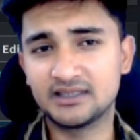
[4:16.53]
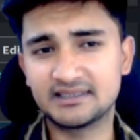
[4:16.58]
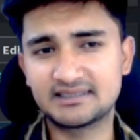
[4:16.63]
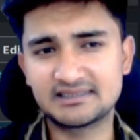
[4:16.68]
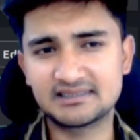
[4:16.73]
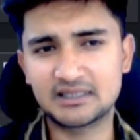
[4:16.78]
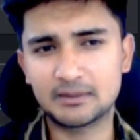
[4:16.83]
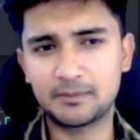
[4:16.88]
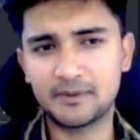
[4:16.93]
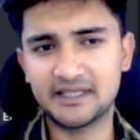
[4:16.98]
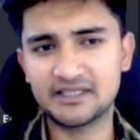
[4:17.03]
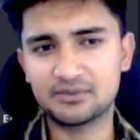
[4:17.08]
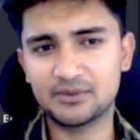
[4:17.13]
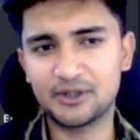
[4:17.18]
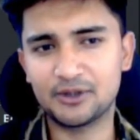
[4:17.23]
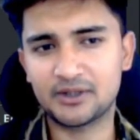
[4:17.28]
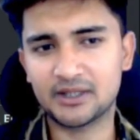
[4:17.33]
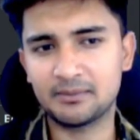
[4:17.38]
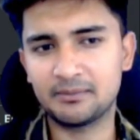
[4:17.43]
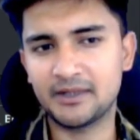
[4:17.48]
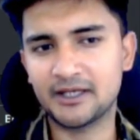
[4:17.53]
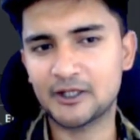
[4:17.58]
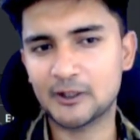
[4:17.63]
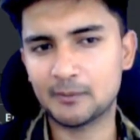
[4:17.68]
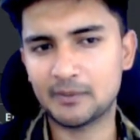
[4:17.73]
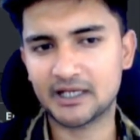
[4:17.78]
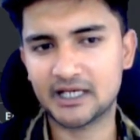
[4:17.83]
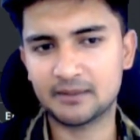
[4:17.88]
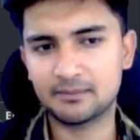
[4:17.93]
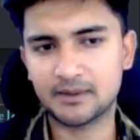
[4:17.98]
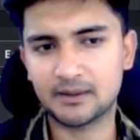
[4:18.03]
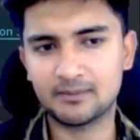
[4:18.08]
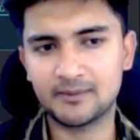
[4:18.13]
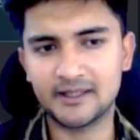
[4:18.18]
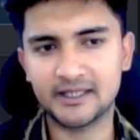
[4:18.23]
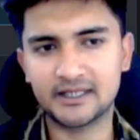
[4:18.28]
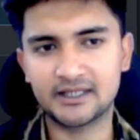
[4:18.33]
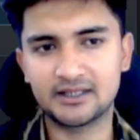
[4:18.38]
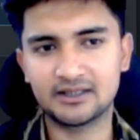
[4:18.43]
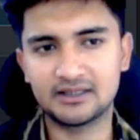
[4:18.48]
This is the place where you can make your bucket
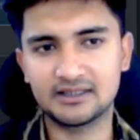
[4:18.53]
public.